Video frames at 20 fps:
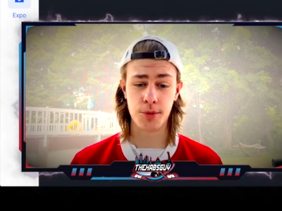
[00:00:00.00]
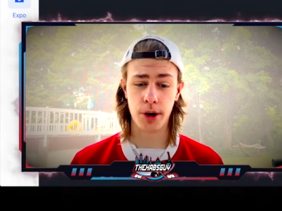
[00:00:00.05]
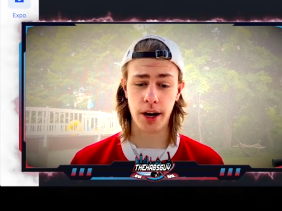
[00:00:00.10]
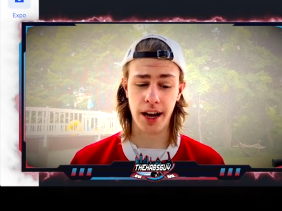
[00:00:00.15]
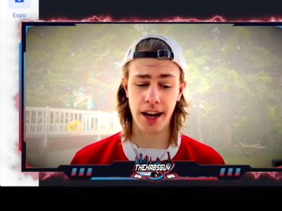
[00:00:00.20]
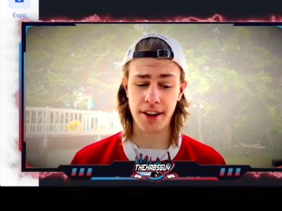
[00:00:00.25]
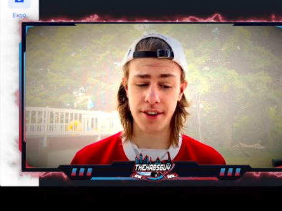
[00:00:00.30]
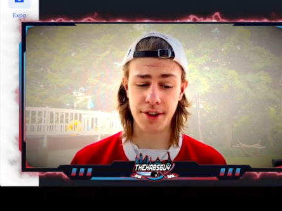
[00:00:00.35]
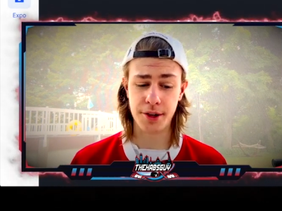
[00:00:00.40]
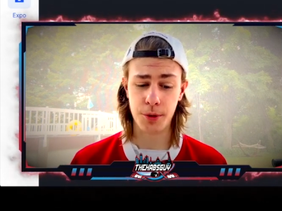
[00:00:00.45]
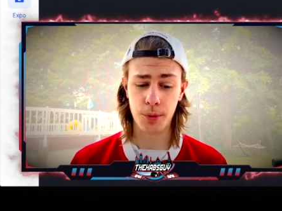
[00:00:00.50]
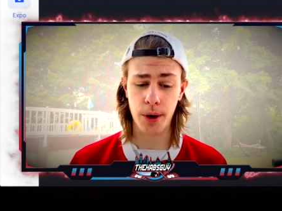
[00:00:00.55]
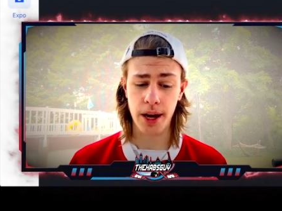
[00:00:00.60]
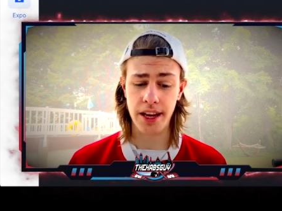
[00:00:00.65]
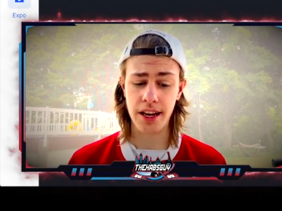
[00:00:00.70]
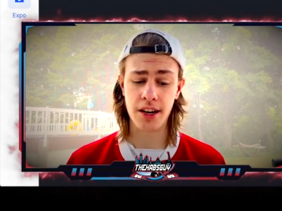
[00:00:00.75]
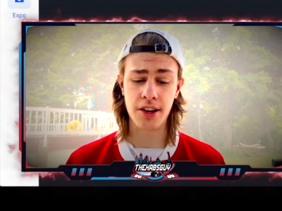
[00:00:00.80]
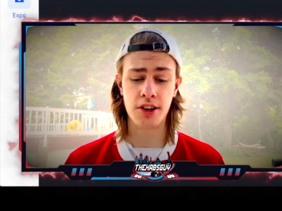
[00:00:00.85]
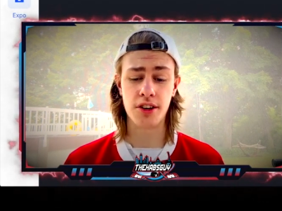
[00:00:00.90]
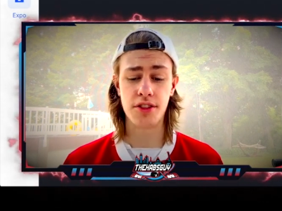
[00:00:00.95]
where I had to
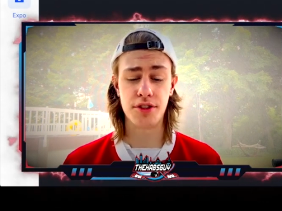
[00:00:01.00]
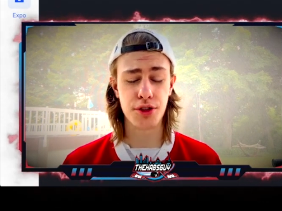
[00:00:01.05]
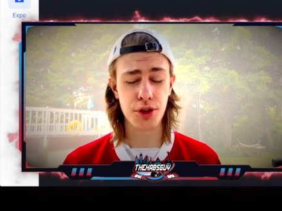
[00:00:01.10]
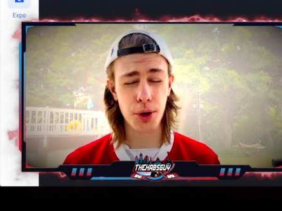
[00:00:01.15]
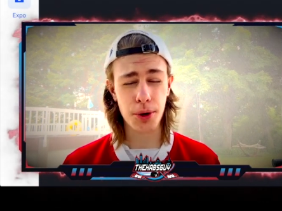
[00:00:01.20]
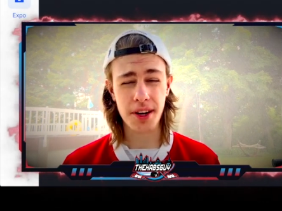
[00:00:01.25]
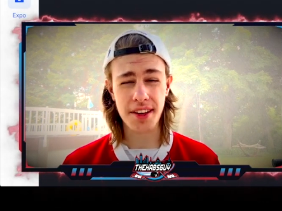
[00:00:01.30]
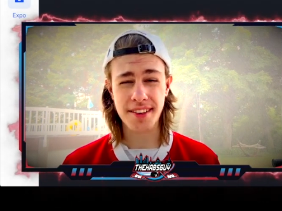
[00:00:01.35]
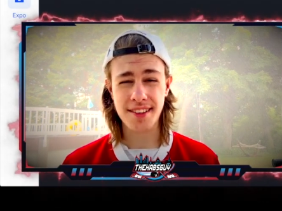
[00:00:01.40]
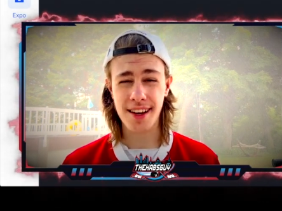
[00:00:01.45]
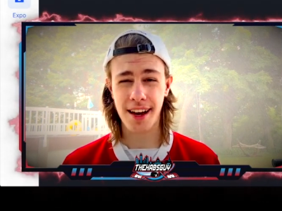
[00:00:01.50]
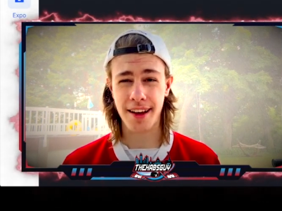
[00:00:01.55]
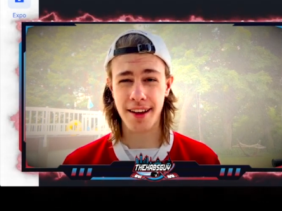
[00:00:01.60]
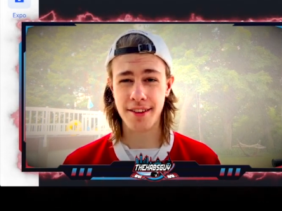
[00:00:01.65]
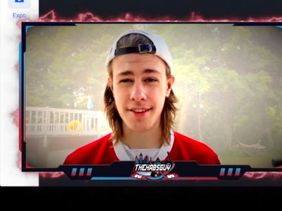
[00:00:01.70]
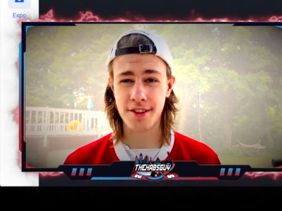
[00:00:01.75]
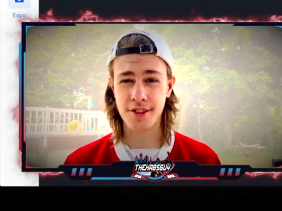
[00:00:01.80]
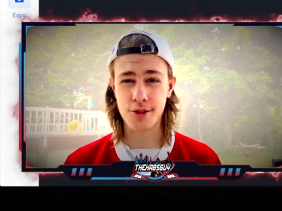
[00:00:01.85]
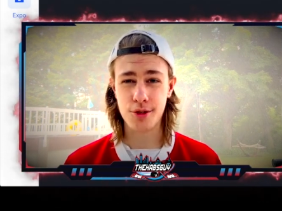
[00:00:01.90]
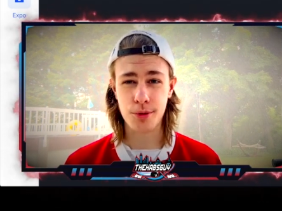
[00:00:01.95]
wait a good 30
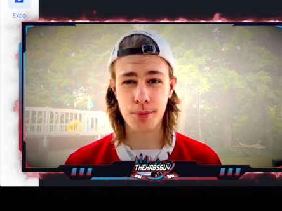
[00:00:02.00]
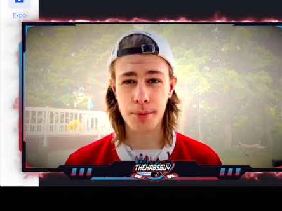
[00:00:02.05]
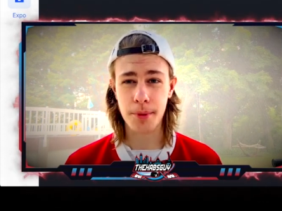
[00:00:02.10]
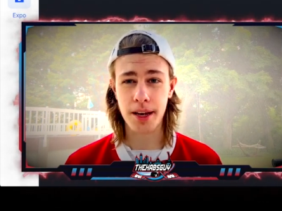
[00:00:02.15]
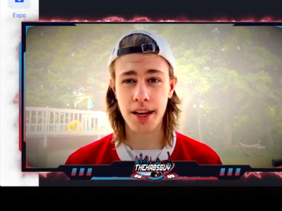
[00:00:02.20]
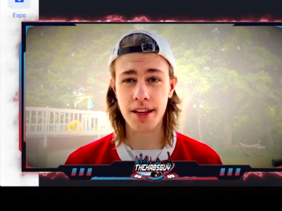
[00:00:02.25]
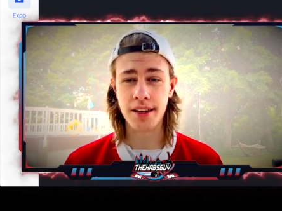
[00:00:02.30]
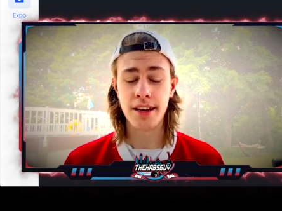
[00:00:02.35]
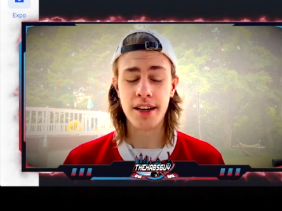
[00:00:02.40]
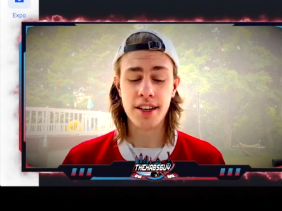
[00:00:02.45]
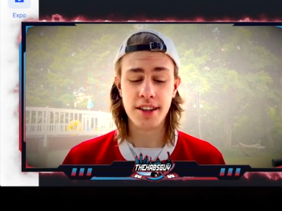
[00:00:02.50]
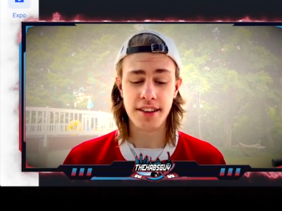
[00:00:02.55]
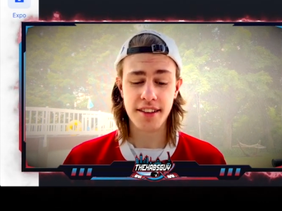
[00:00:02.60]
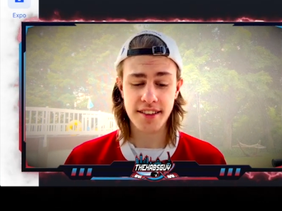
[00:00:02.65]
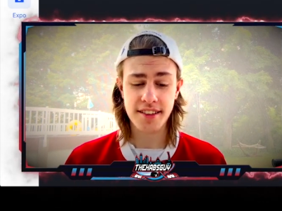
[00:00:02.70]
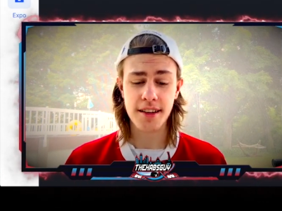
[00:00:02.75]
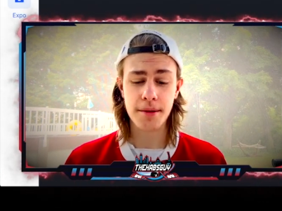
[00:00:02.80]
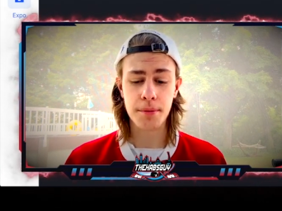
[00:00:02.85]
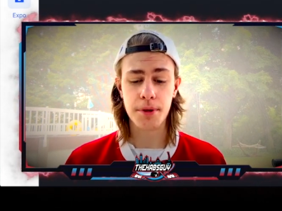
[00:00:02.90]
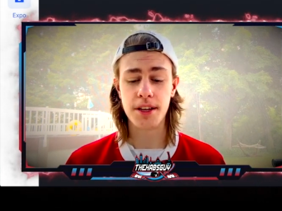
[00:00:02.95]
seconds to a minute
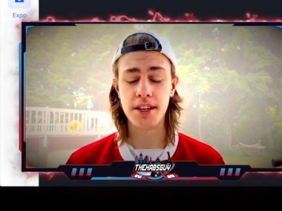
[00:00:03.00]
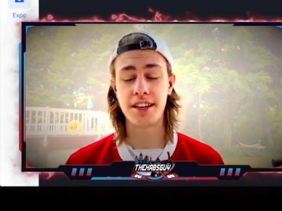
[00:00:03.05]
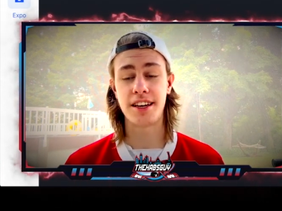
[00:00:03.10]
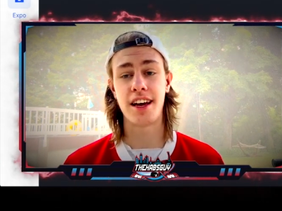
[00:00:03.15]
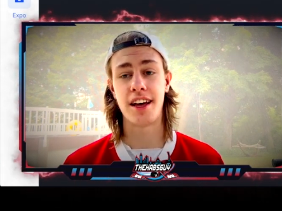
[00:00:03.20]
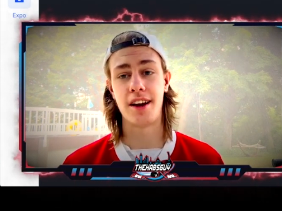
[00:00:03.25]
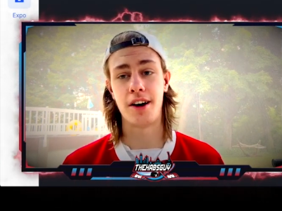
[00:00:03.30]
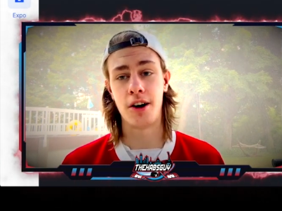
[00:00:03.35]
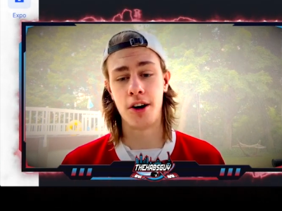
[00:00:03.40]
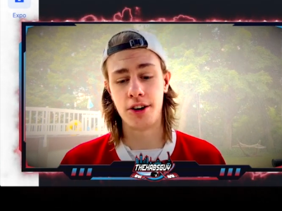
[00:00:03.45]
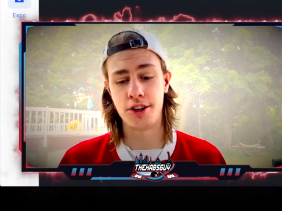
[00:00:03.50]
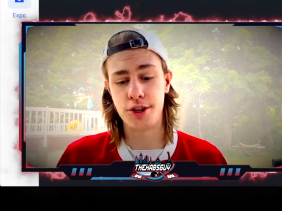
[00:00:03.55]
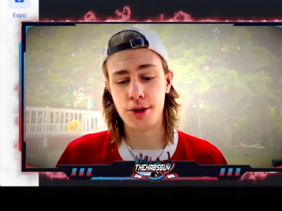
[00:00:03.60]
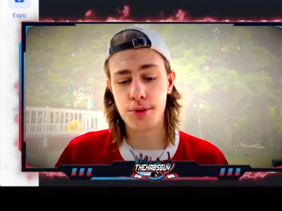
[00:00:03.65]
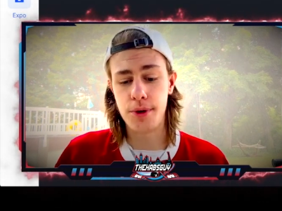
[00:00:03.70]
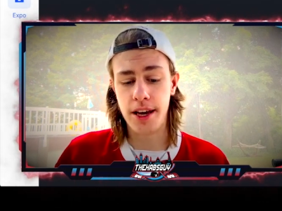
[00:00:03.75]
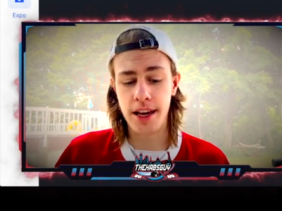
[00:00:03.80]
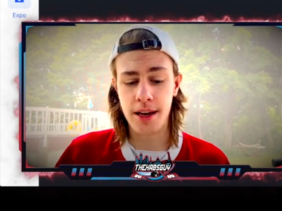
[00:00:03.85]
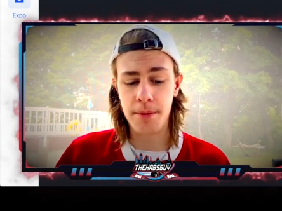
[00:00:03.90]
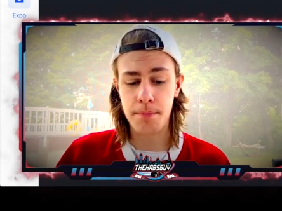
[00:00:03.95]
simply to get
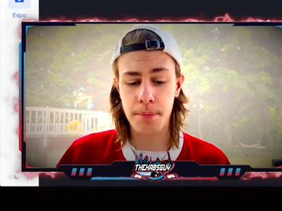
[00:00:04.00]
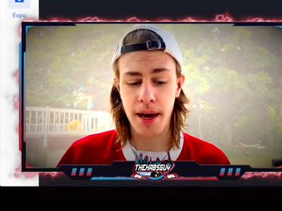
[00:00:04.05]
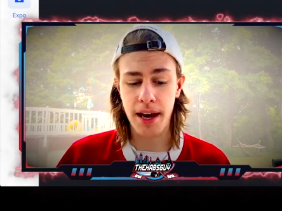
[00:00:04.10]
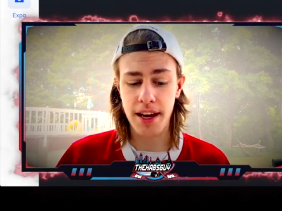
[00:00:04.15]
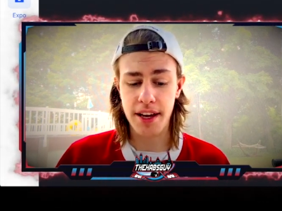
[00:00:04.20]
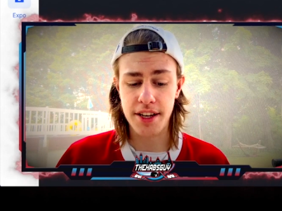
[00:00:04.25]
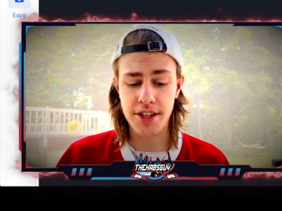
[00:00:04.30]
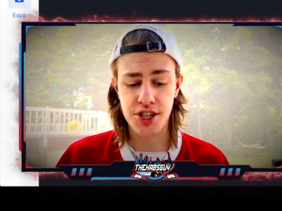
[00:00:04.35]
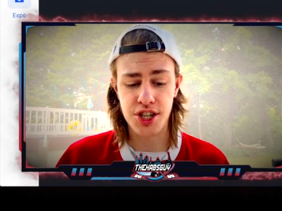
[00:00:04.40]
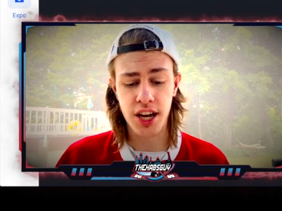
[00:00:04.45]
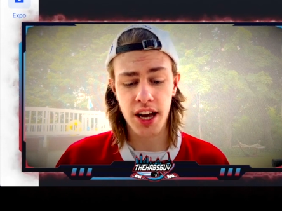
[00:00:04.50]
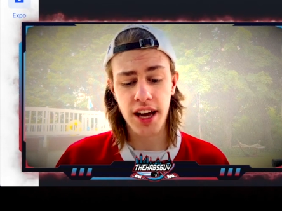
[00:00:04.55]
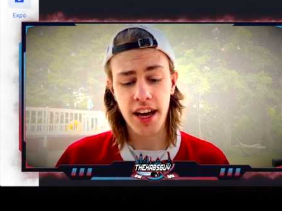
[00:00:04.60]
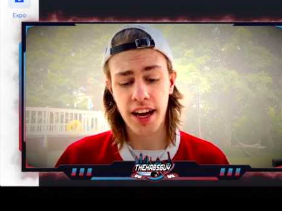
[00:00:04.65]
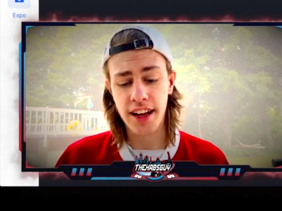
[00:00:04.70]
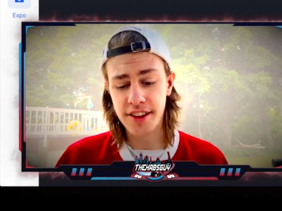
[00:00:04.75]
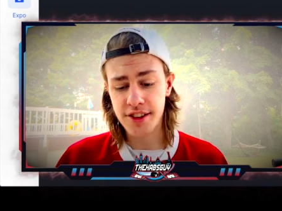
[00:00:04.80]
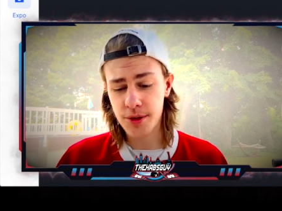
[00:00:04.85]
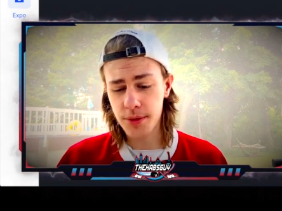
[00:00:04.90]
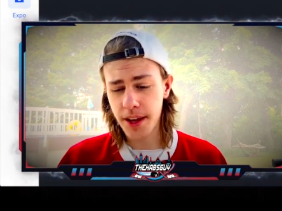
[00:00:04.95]
onto a page,
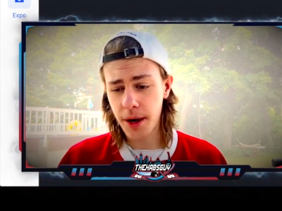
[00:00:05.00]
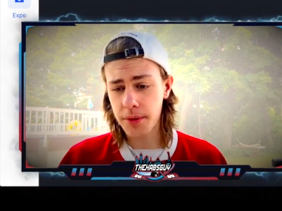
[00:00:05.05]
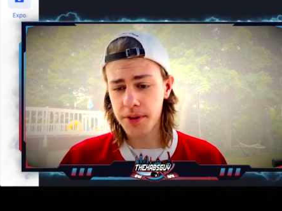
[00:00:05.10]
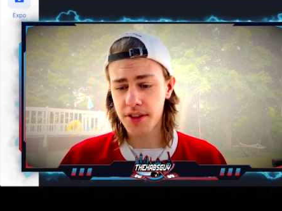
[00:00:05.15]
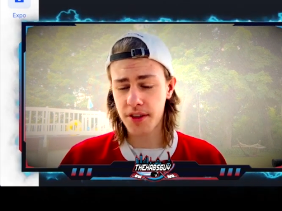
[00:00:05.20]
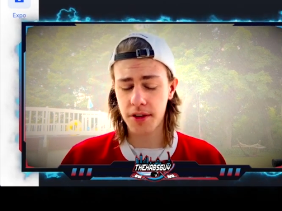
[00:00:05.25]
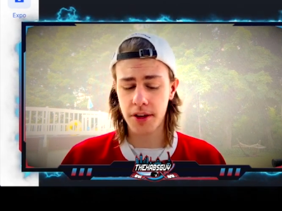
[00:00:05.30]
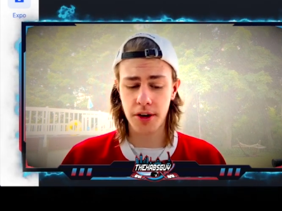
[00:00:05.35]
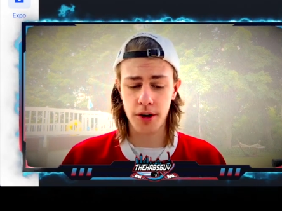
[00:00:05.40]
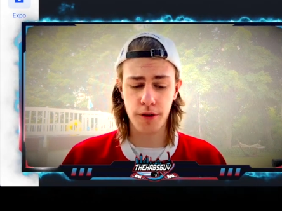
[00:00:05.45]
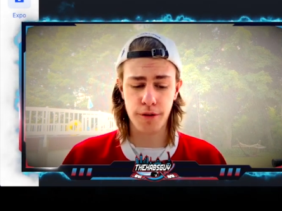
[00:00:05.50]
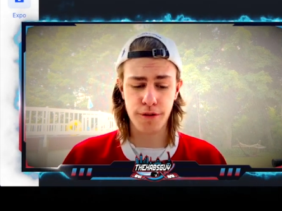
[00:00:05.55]
and so that was a little